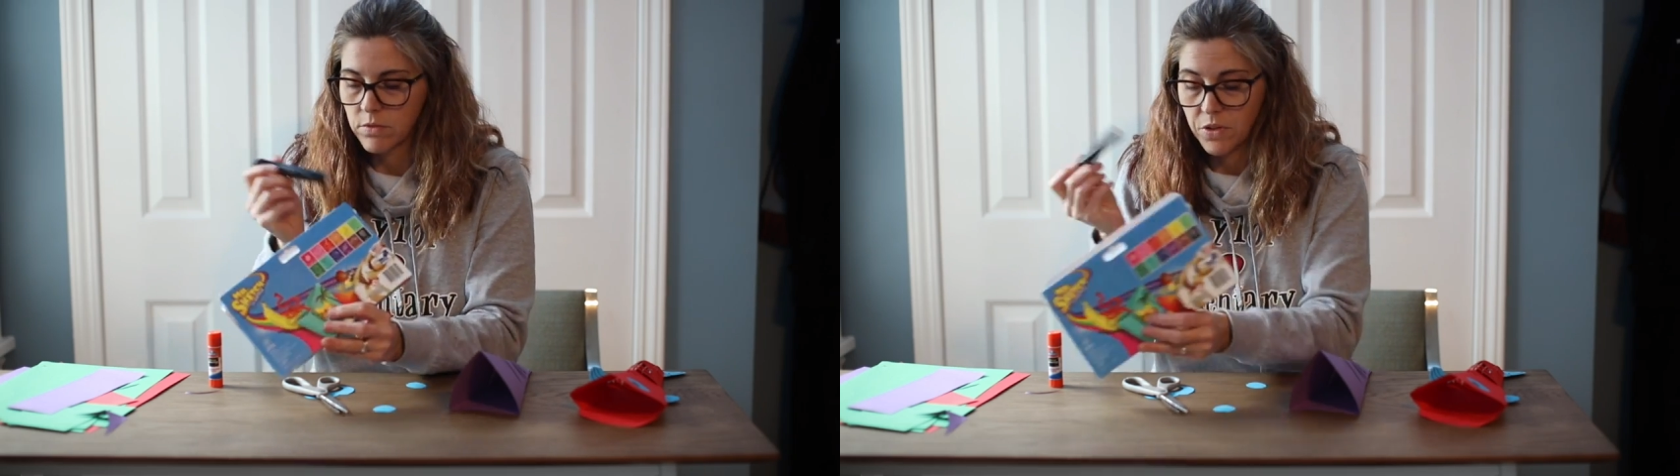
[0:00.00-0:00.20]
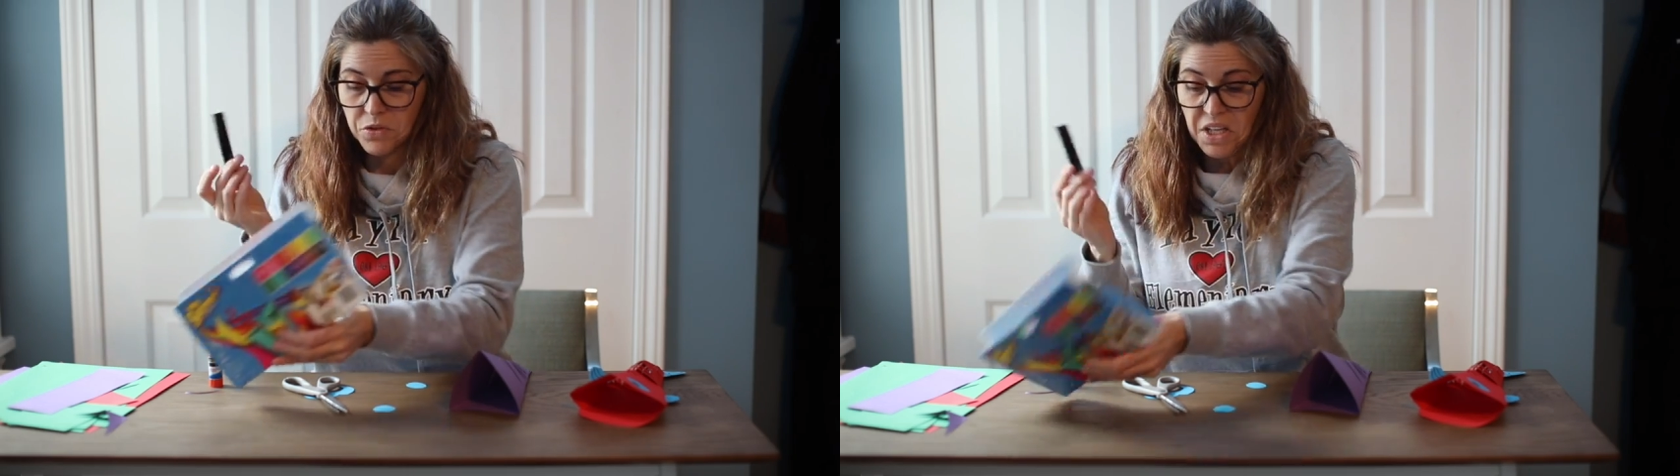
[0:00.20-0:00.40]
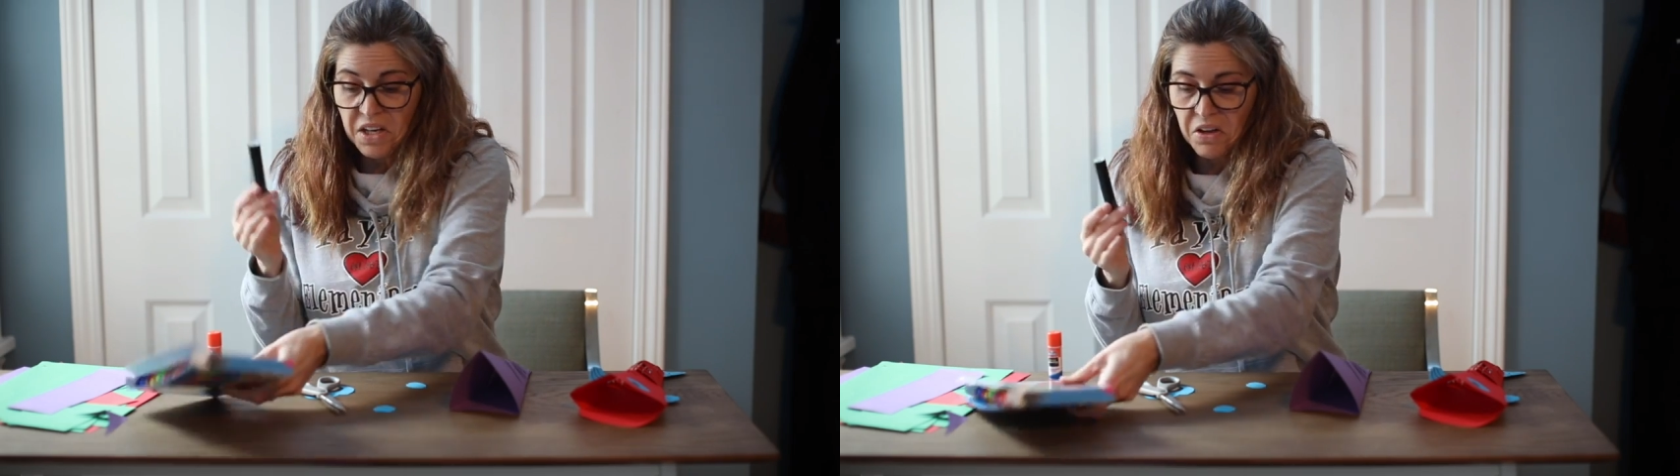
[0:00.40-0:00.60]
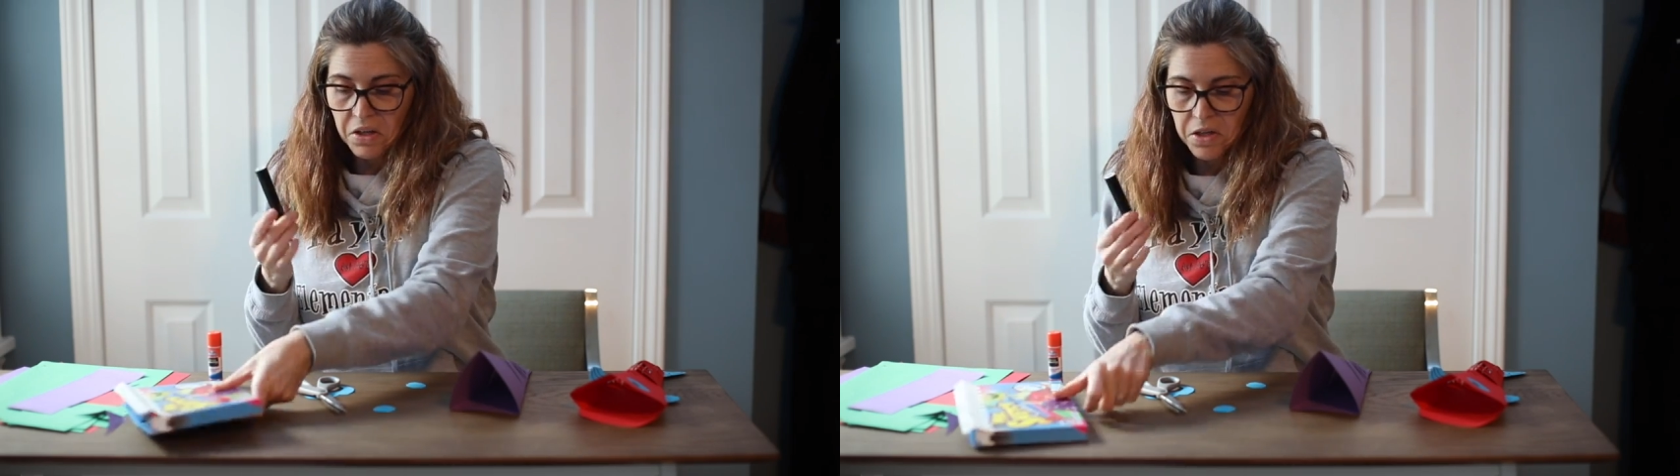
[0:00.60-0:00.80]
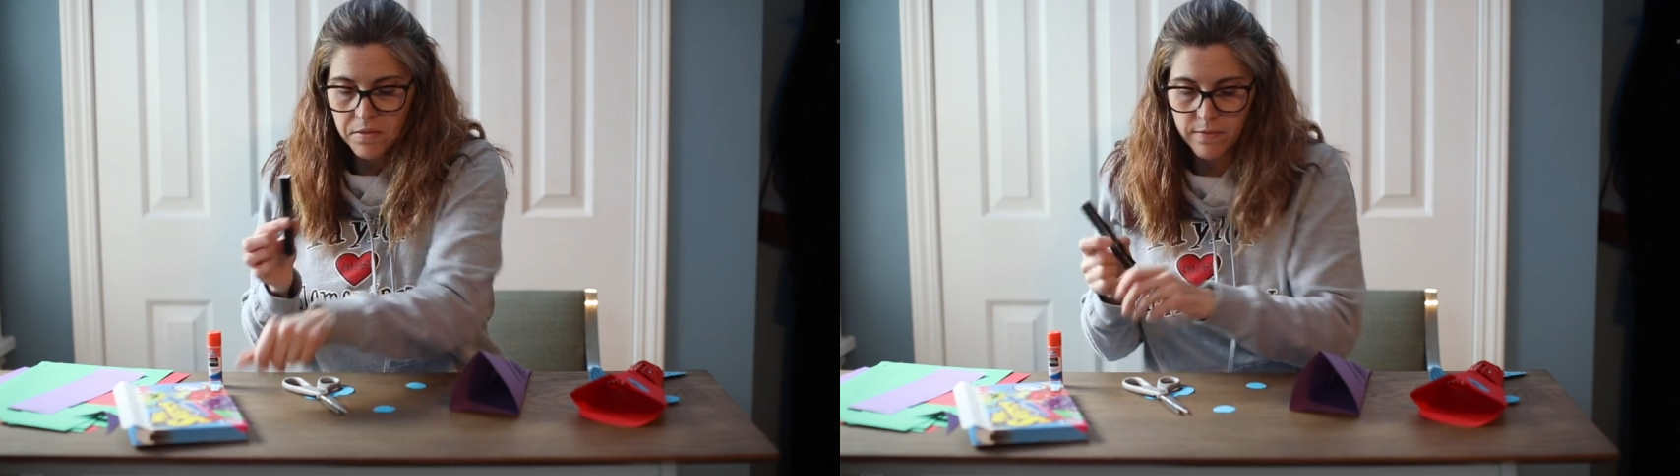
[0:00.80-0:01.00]
Use any
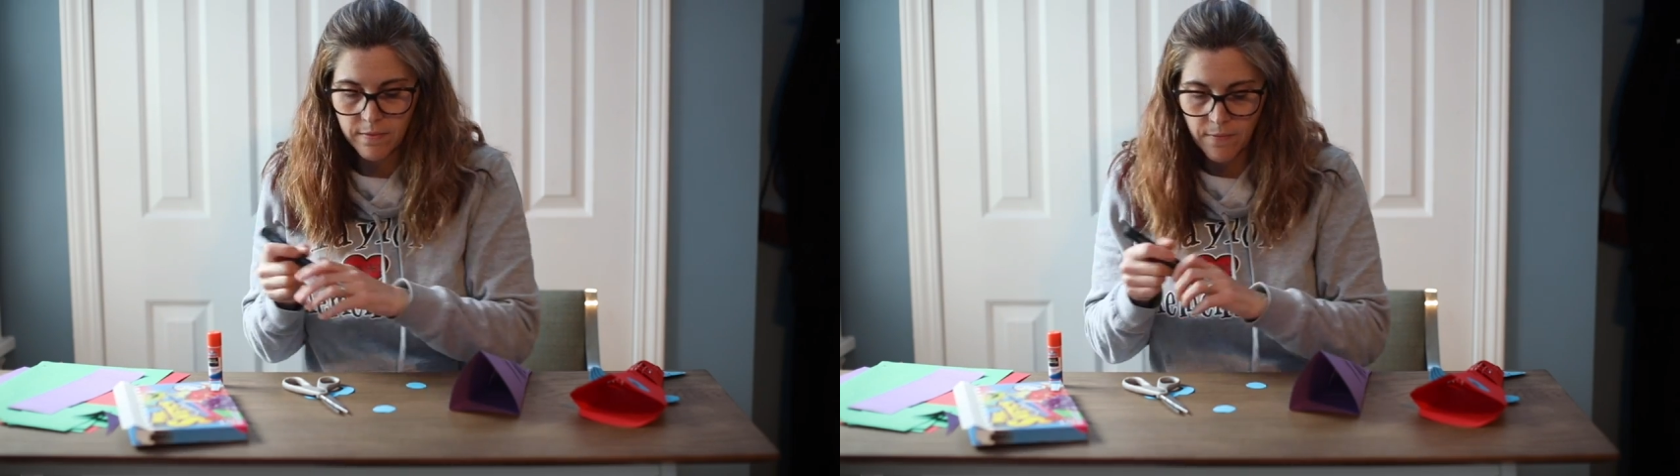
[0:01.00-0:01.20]
color.